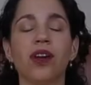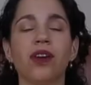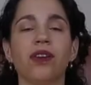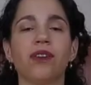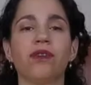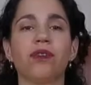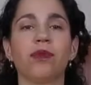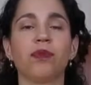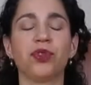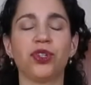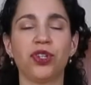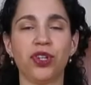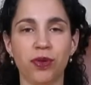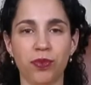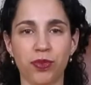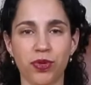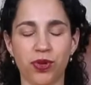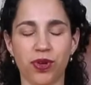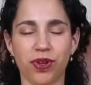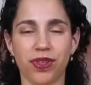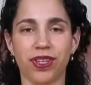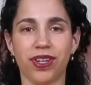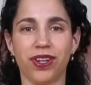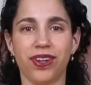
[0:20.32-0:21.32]
From Durham,
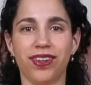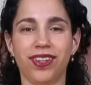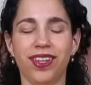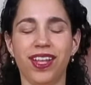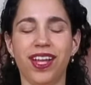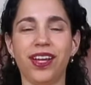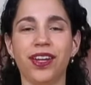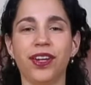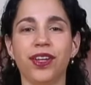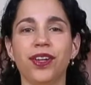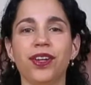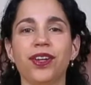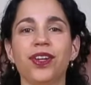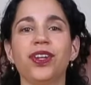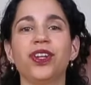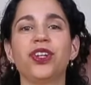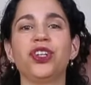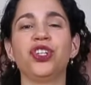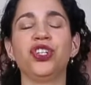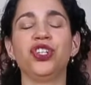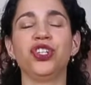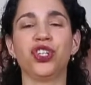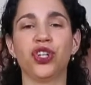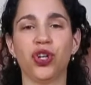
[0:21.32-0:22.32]
North Carolina,
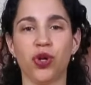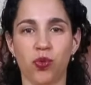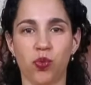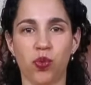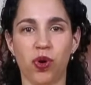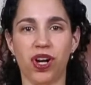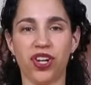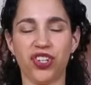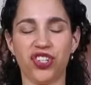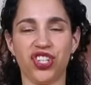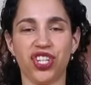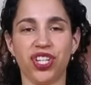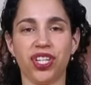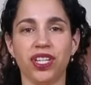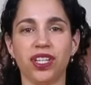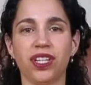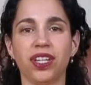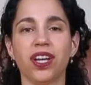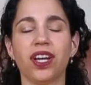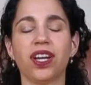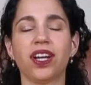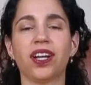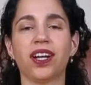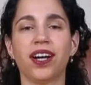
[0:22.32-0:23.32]
you're watching
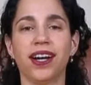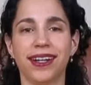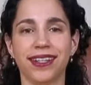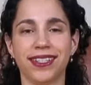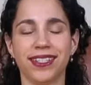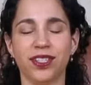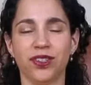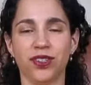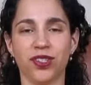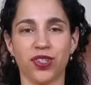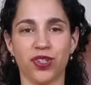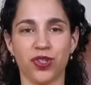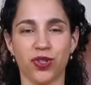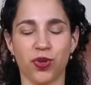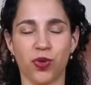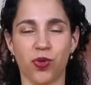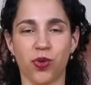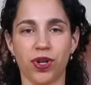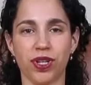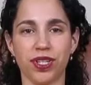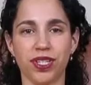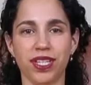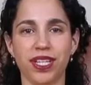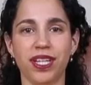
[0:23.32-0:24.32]
Cocktails Under
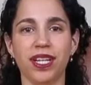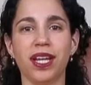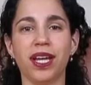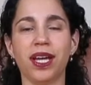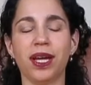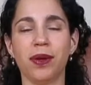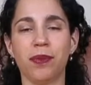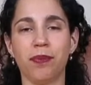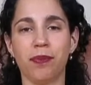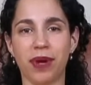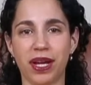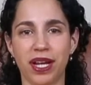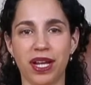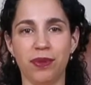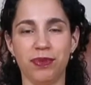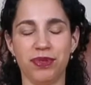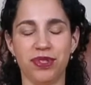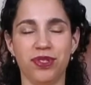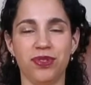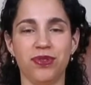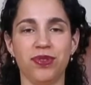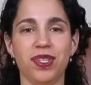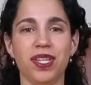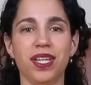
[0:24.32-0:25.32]
Quarantine. My name
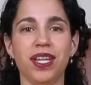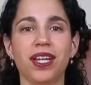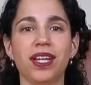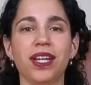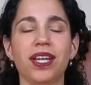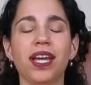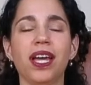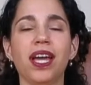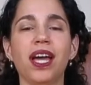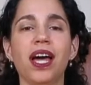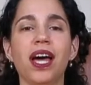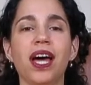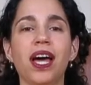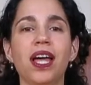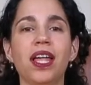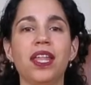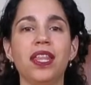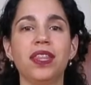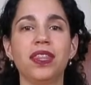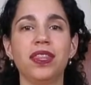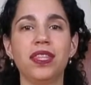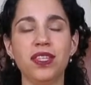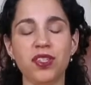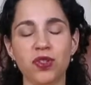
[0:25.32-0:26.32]
is Suzanne.
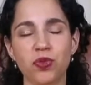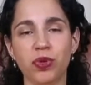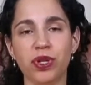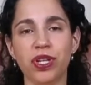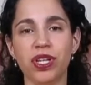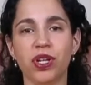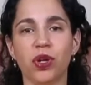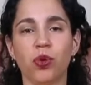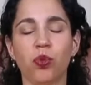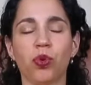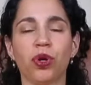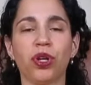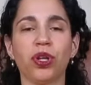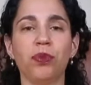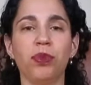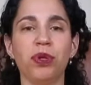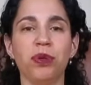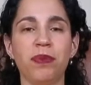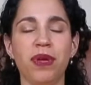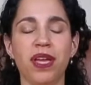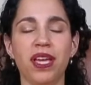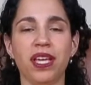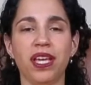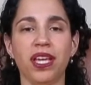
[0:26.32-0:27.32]
This week, we're going to be
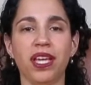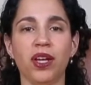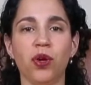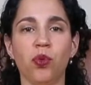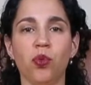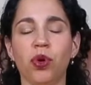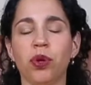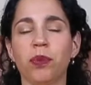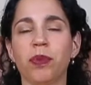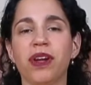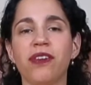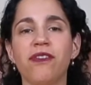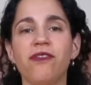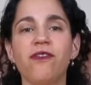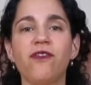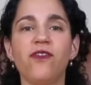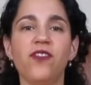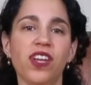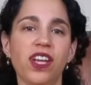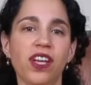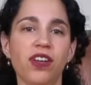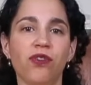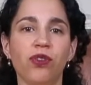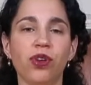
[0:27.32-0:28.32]
making one of my
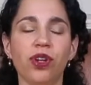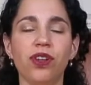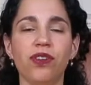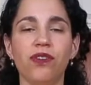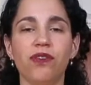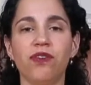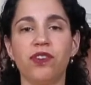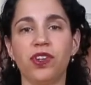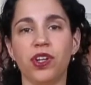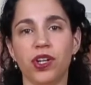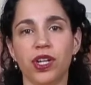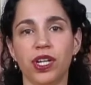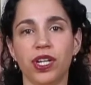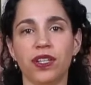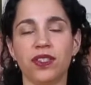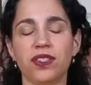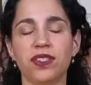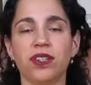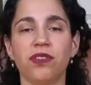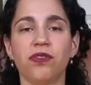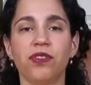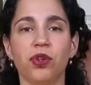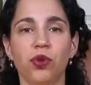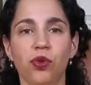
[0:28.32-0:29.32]
favorite variants
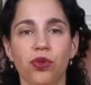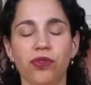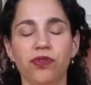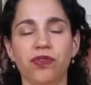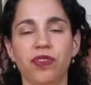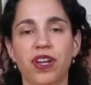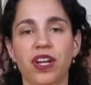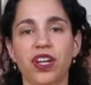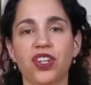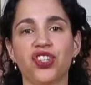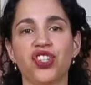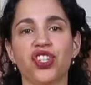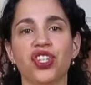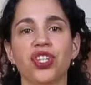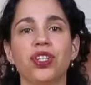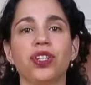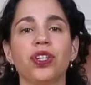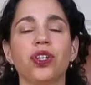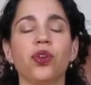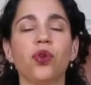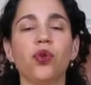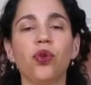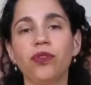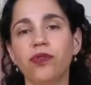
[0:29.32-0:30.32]
of an old-fashioned.
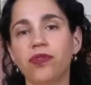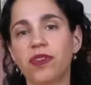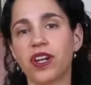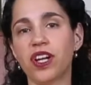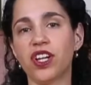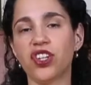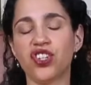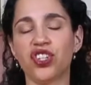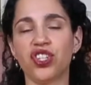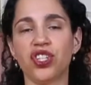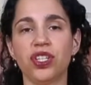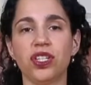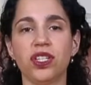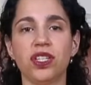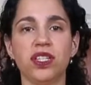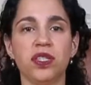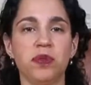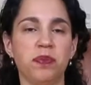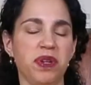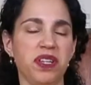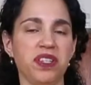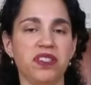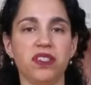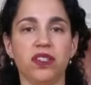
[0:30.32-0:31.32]
An old-fashioned is
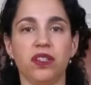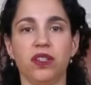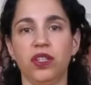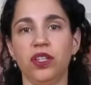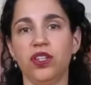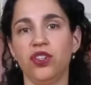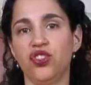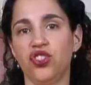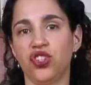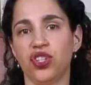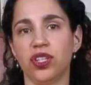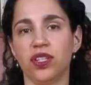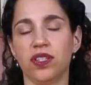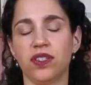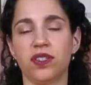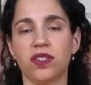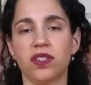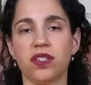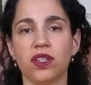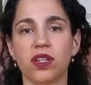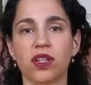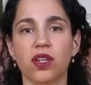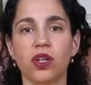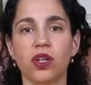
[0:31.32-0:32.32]
basically just